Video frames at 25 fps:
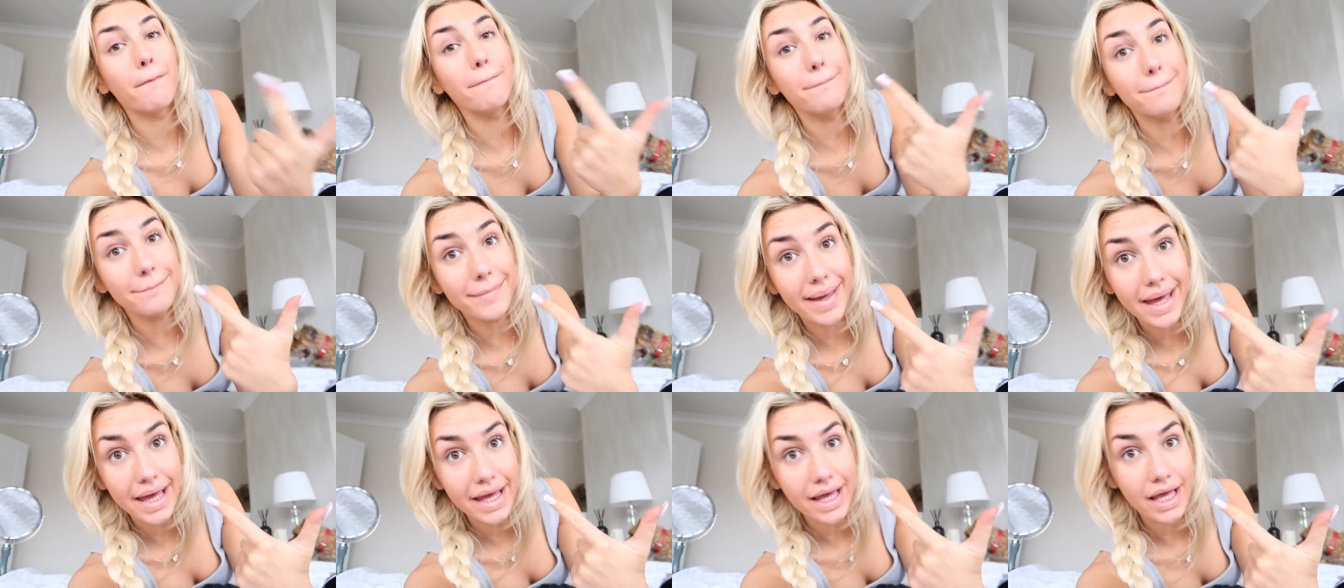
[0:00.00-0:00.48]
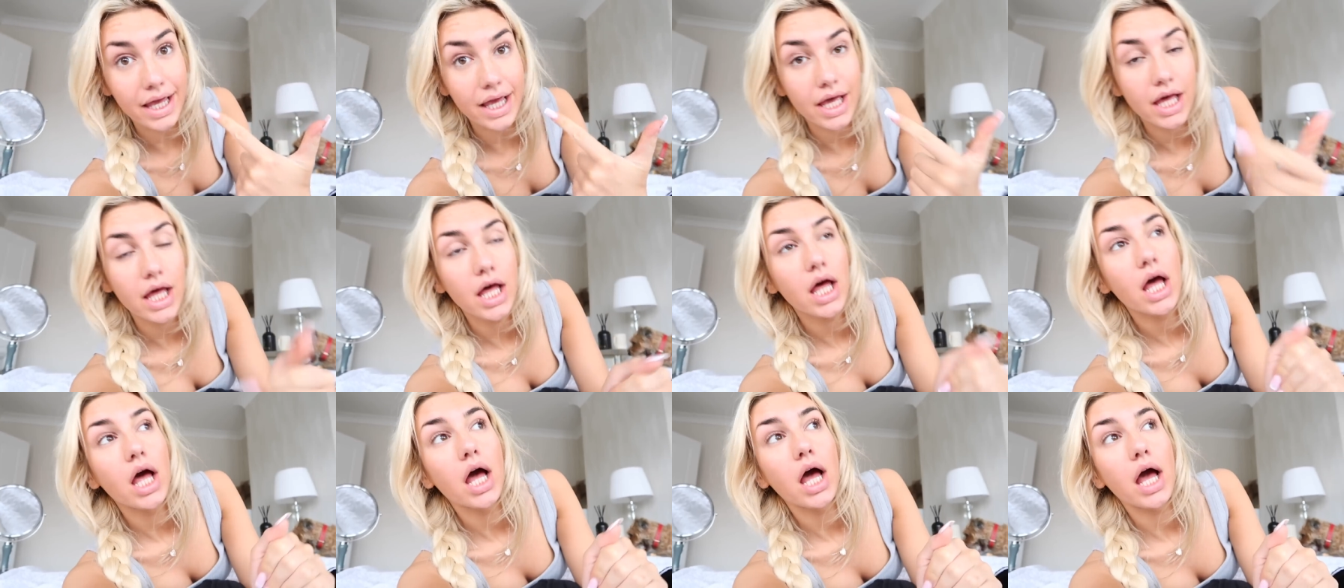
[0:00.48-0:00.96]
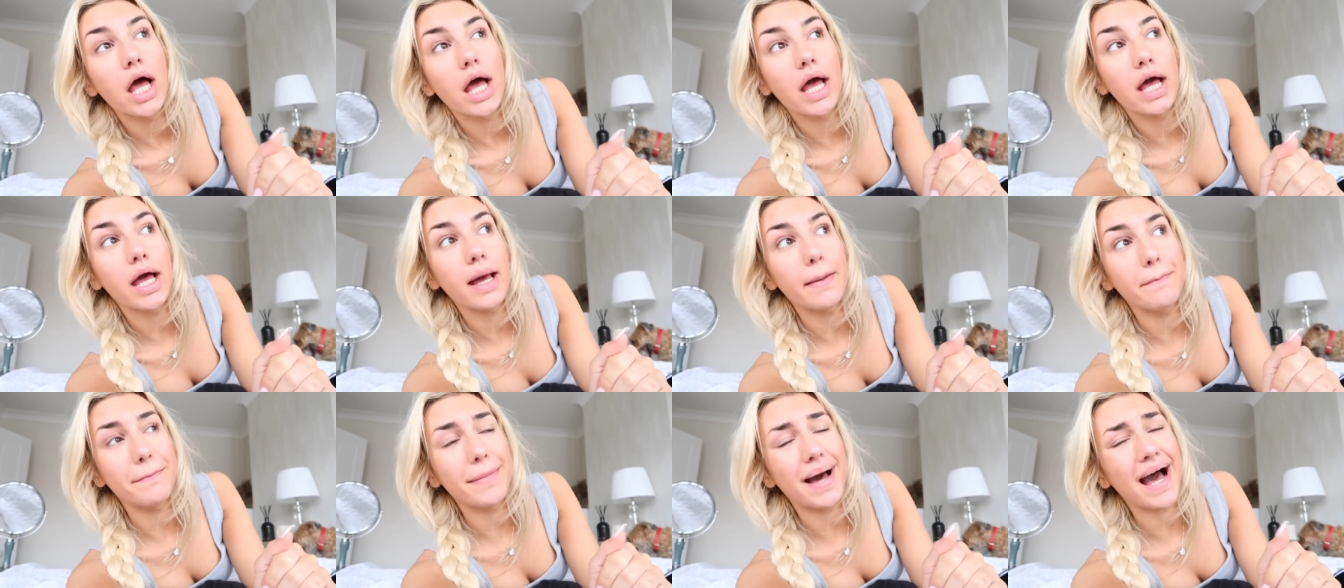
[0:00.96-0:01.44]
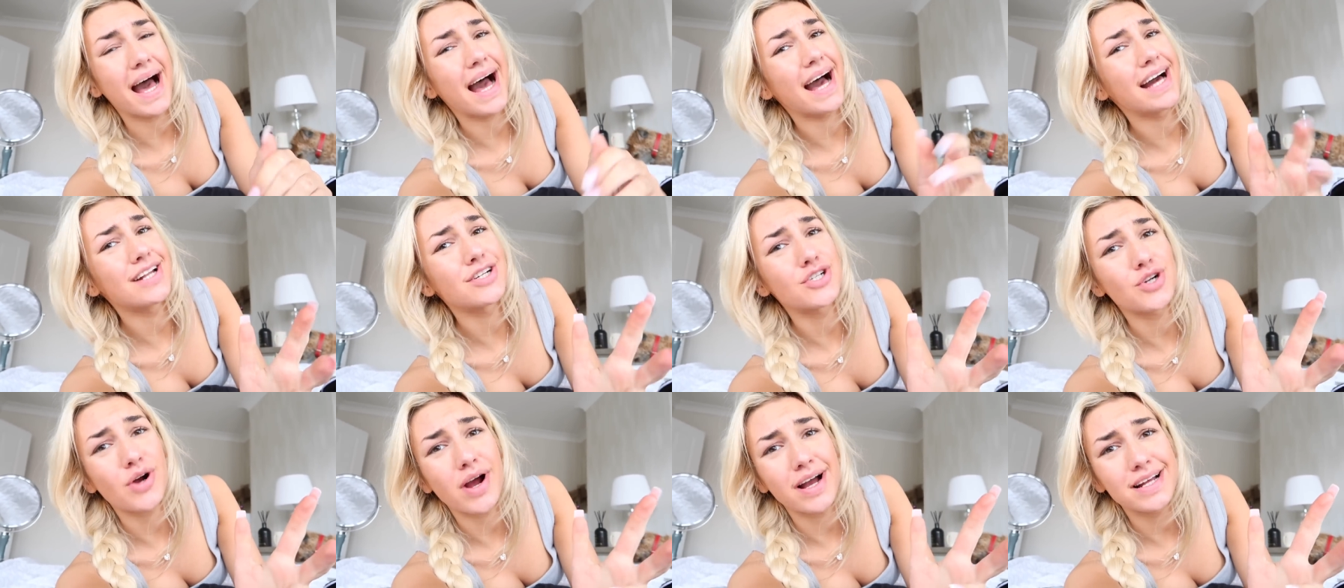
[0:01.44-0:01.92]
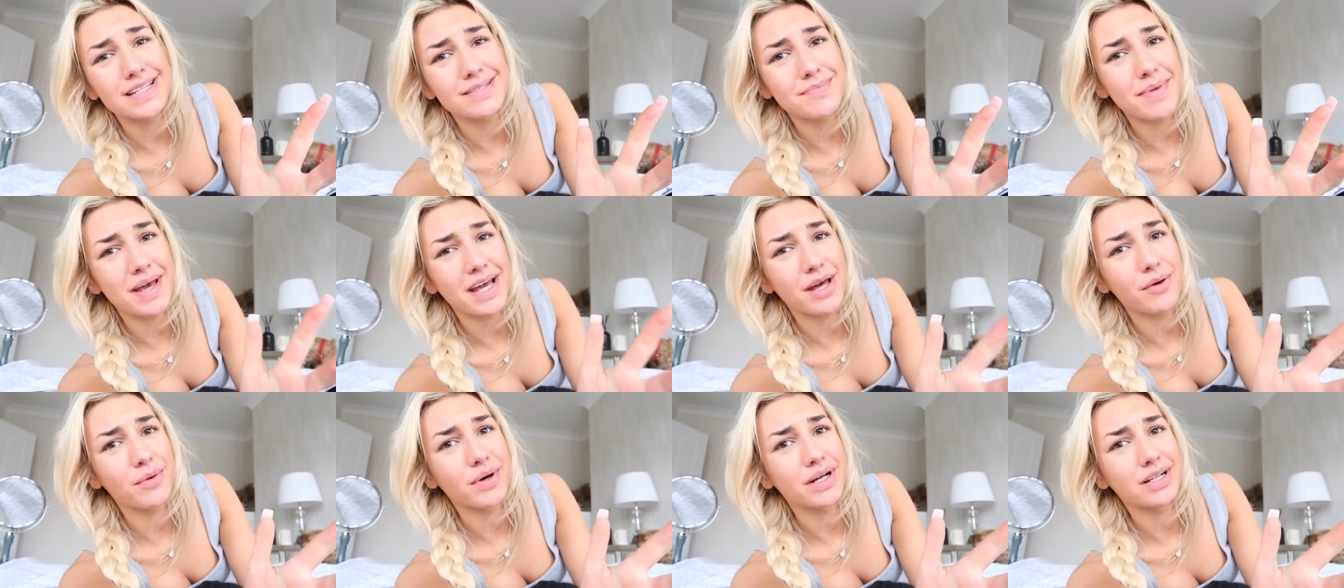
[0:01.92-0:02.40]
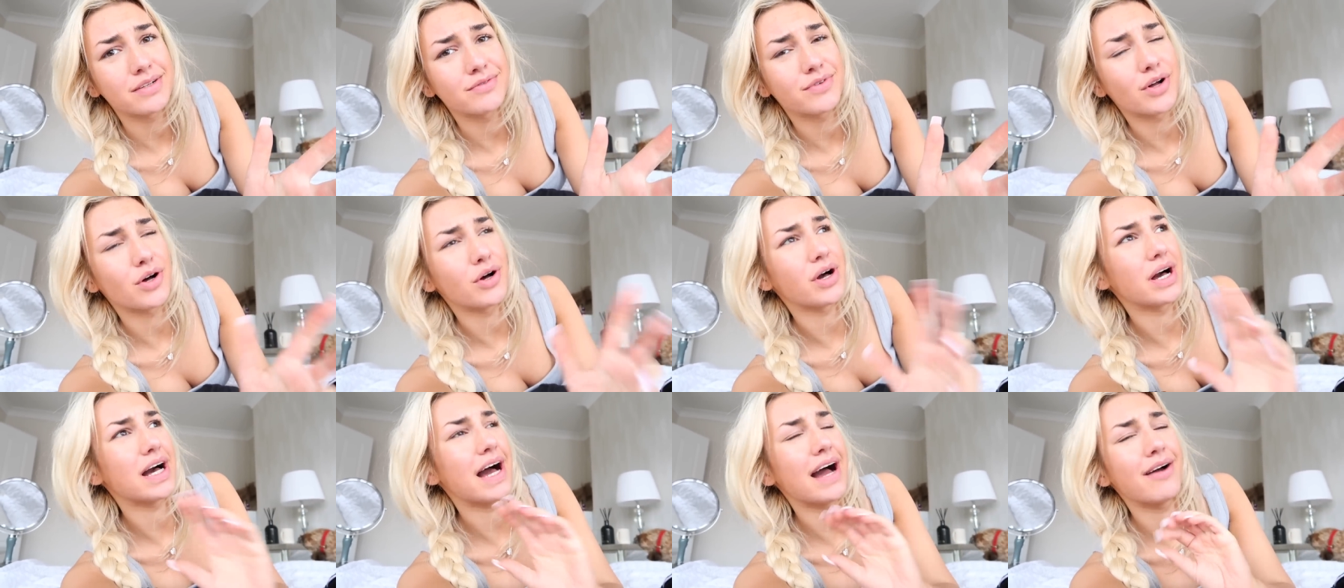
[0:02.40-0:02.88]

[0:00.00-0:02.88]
Me. Um, I tried to make it a weekly vlog.